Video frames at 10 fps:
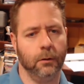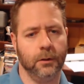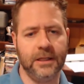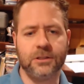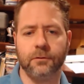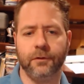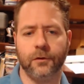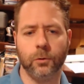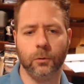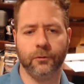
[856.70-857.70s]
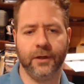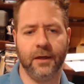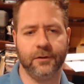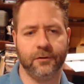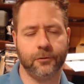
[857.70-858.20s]
each of the tools
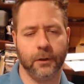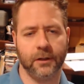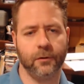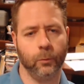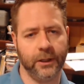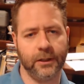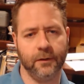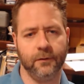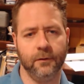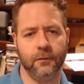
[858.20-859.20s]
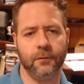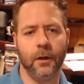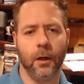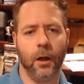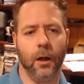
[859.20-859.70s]
has its strengths and weaknesses
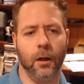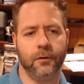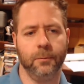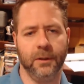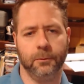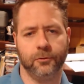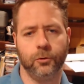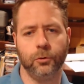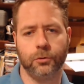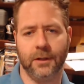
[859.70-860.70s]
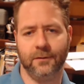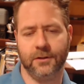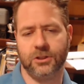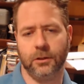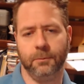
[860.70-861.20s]
to be able to
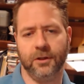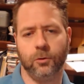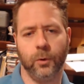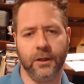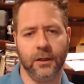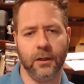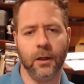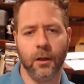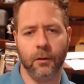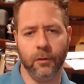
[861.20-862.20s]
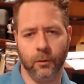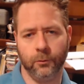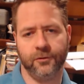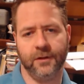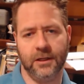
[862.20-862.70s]
transition between
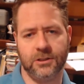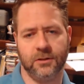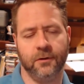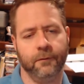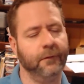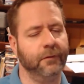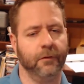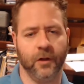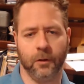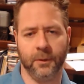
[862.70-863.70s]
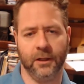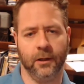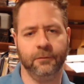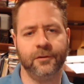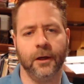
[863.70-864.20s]
those stages of the development
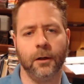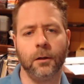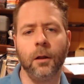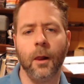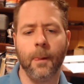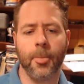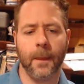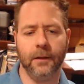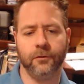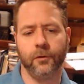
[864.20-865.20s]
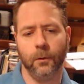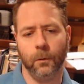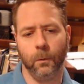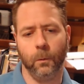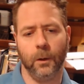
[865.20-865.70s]
lifecycle. And
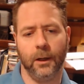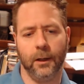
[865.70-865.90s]
so,